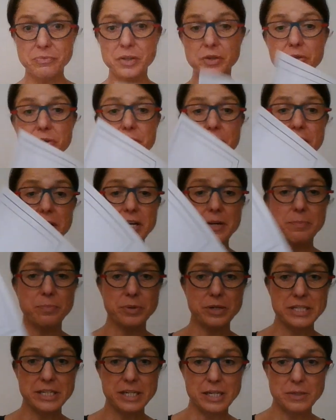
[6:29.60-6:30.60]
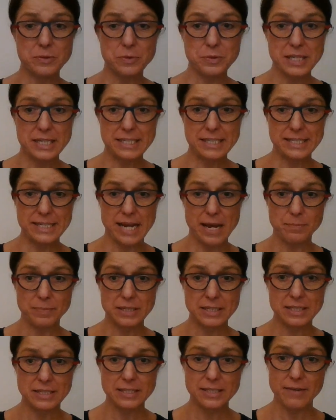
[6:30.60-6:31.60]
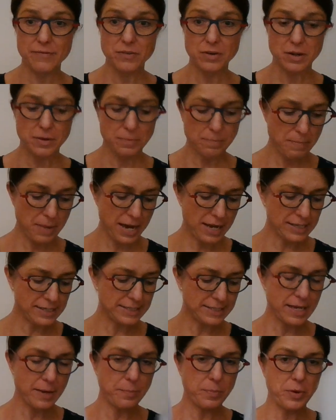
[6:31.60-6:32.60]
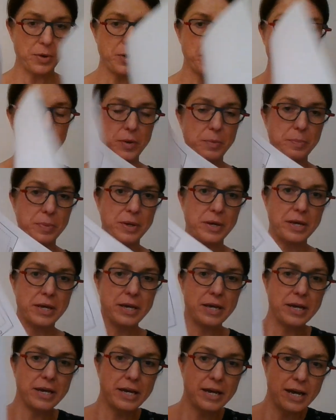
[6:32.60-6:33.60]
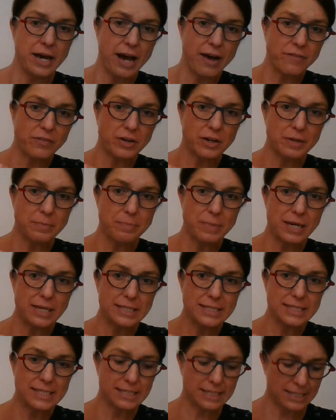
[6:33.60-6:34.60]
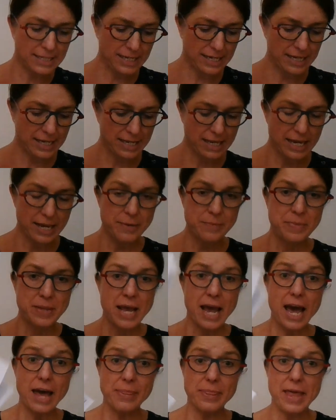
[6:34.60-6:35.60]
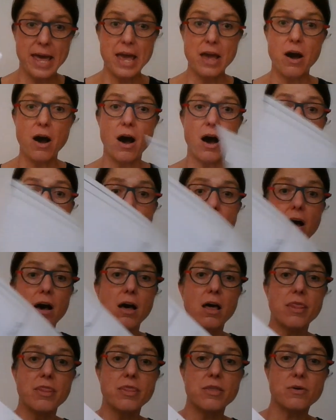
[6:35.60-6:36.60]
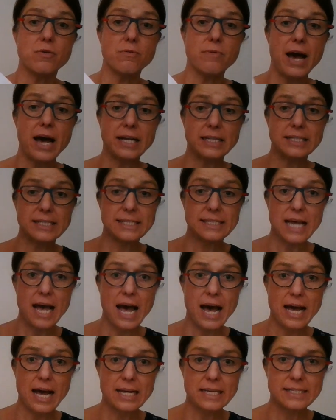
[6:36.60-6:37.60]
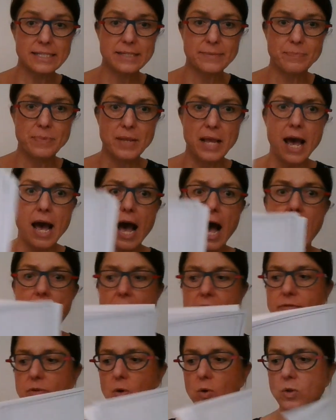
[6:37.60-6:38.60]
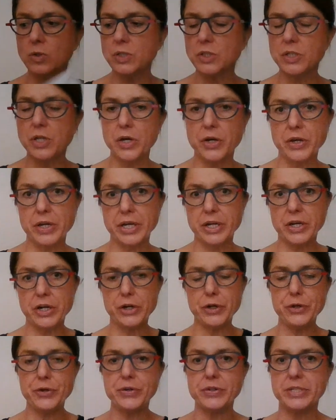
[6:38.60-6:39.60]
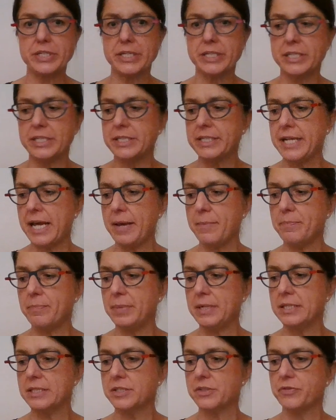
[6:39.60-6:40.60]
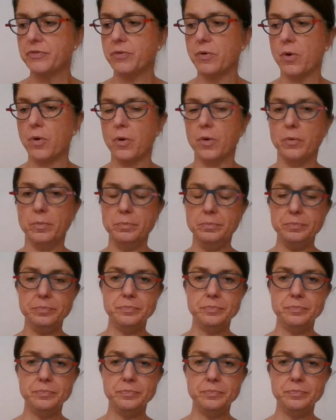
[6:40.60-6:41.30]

you're going to print out all these templates. I've got my suburb, I've got my city, and they are the right size. I've also included templates for